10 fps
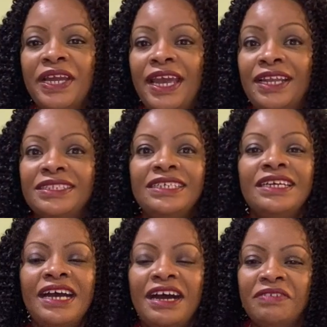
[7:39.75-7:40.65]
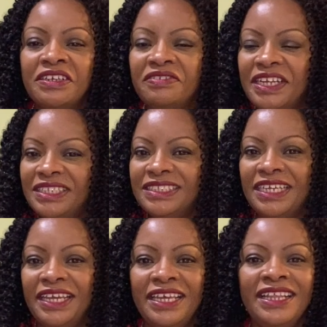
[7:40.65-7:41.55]
and have a great
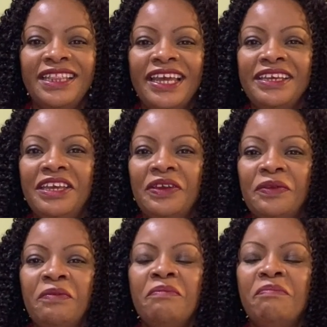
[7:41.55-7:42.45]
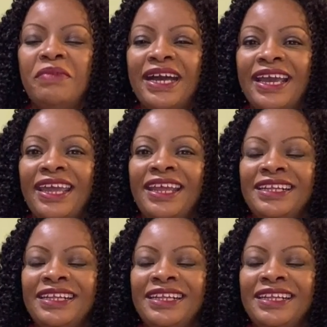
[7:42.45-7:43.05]
day. Thank you. Bye.